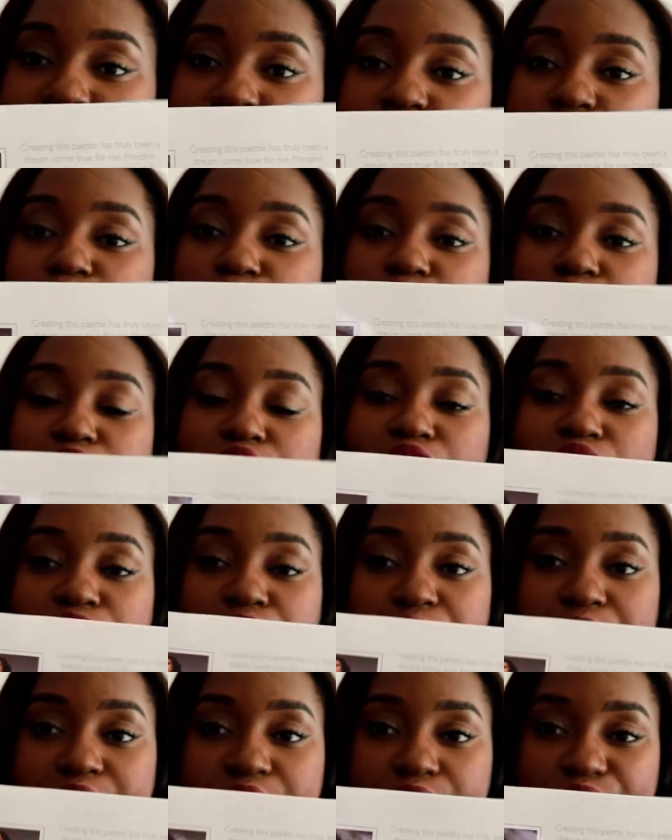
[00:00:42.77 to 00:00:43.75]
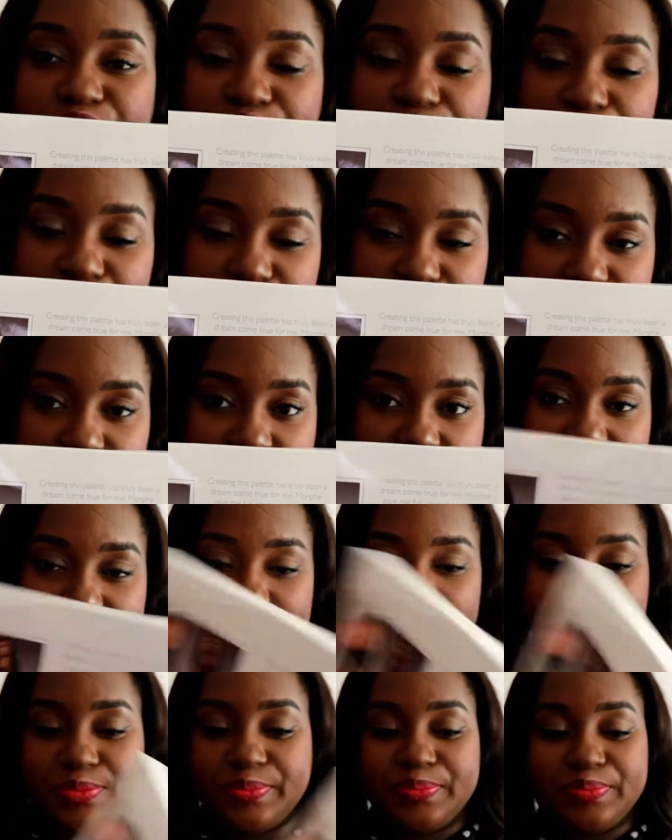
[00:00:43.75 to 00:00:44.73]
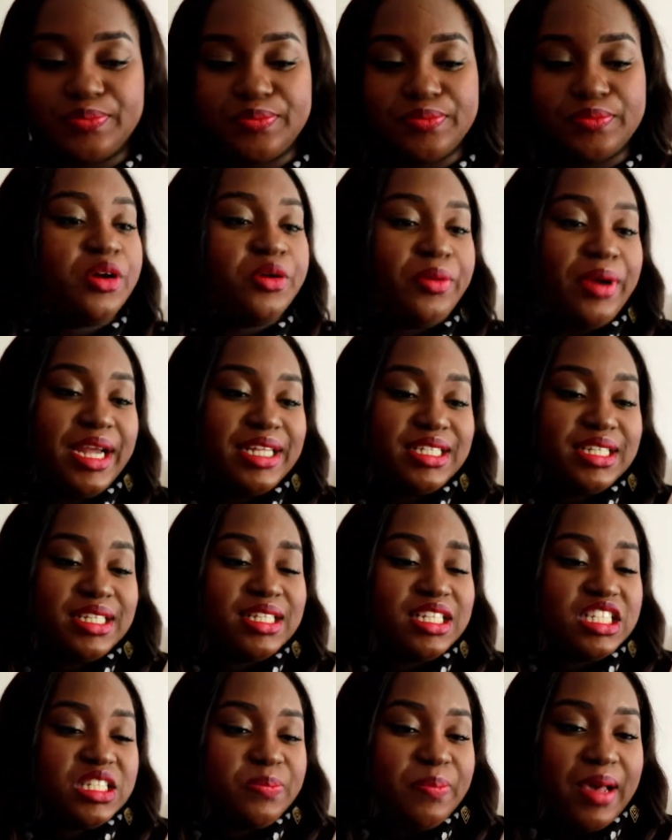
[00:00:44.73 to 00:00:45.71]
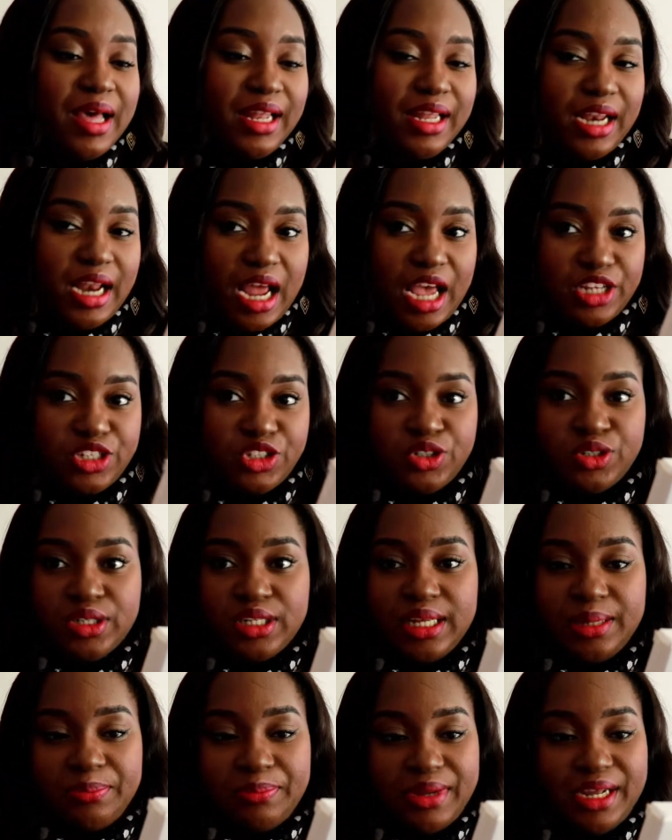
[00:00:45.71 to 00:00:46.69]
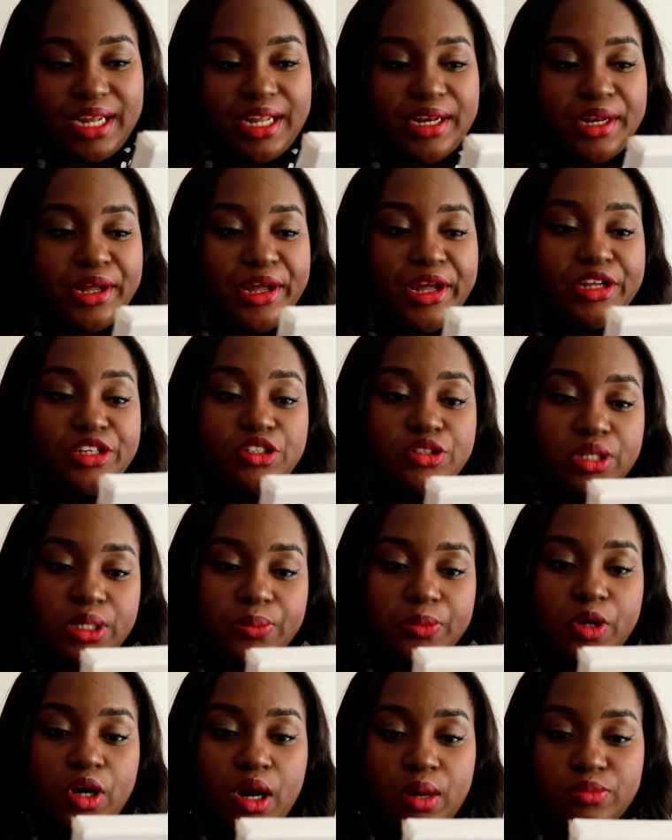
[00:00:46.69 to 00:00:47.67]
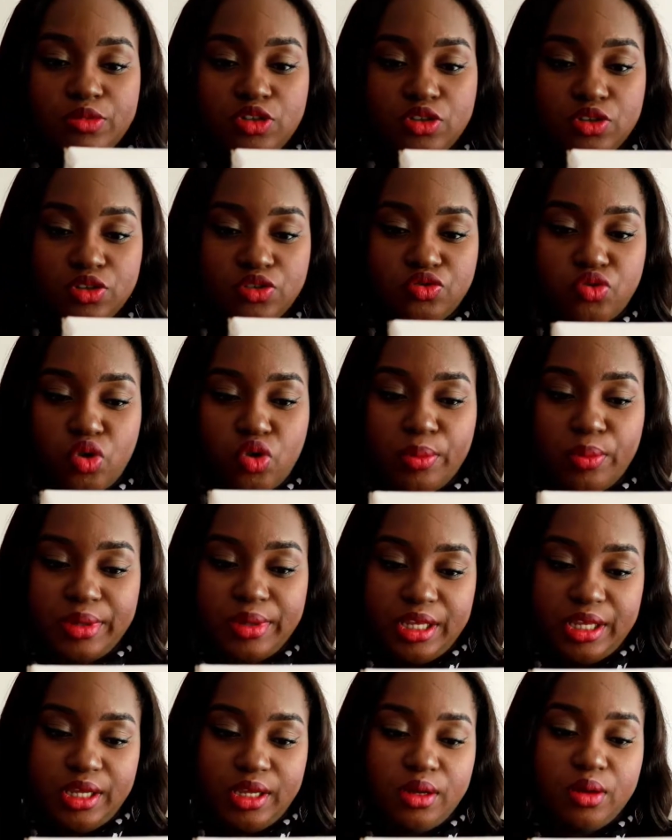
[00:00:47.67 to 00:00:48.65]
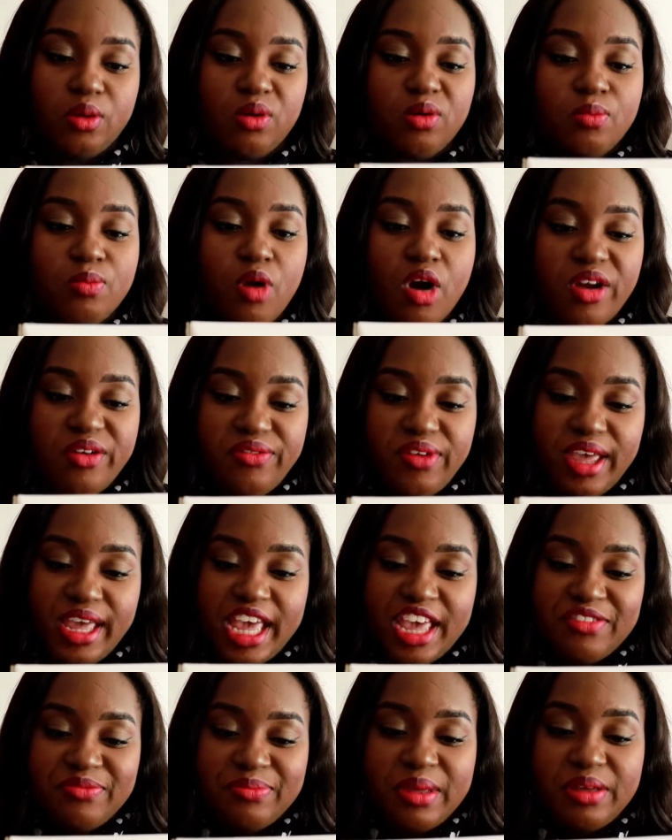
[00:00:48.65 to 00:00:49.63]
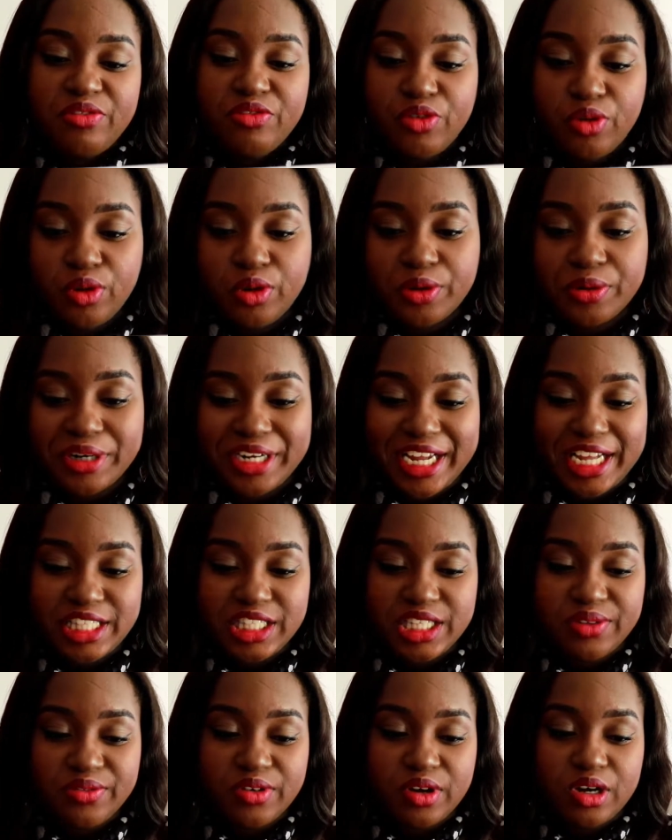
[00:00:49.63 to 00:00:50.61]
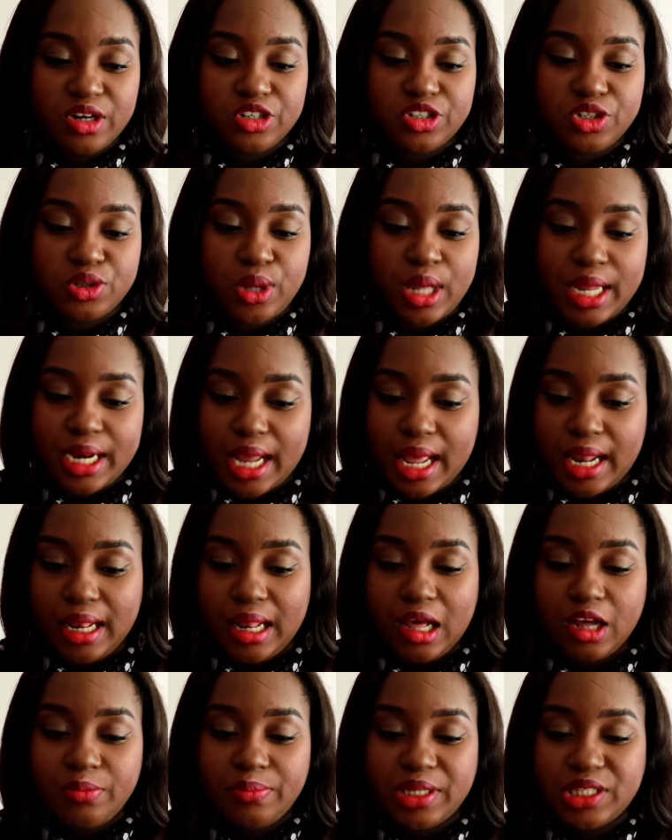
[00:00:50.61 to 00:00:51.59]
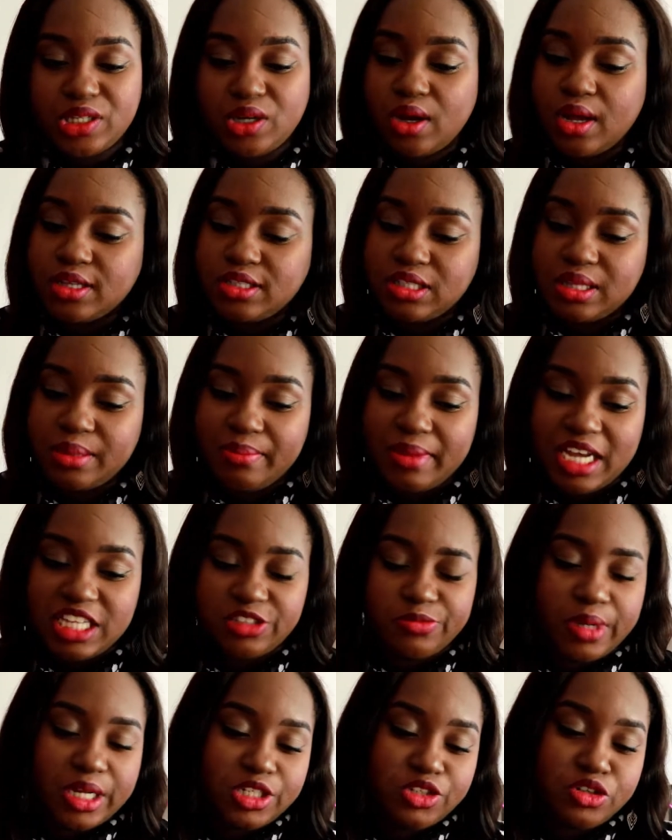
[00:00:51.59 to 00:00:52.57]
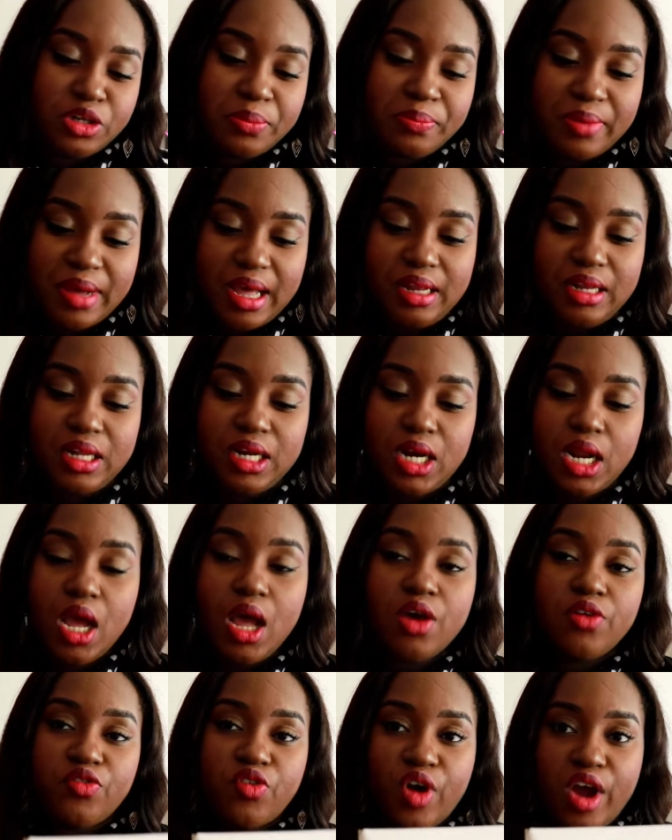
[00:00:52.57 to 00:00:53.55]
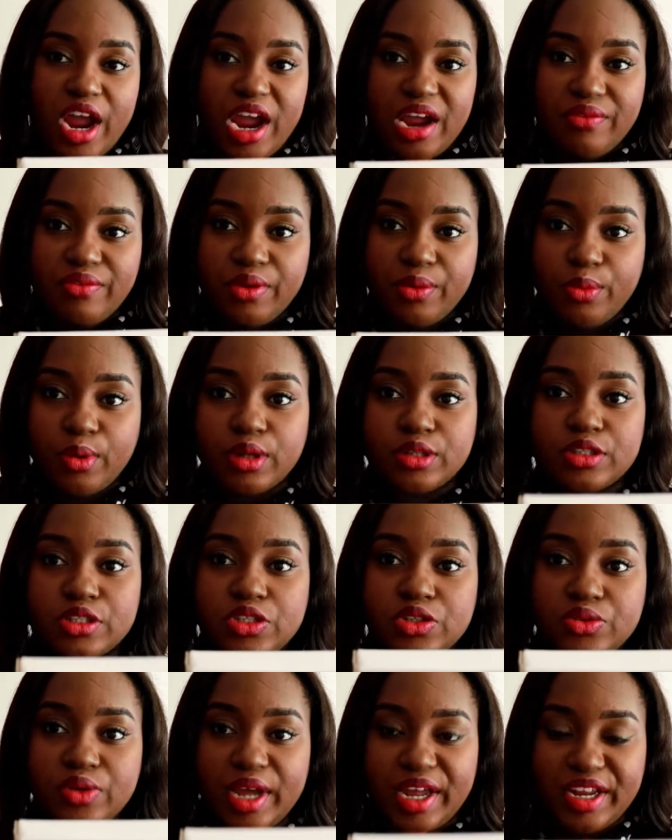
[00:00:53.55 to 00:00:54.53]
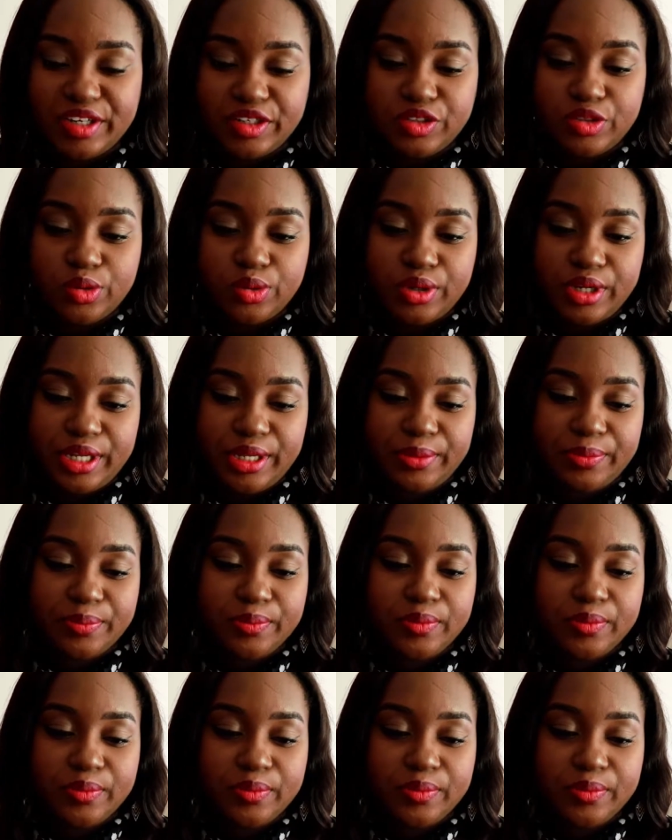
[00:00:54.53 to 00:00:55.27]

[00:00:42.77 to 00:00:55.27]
do want to read for you guys creating this palette has truly been a dream come true for me Morphe gave me full creative control and allowed me to customize my dream palette for everyone to enjoy.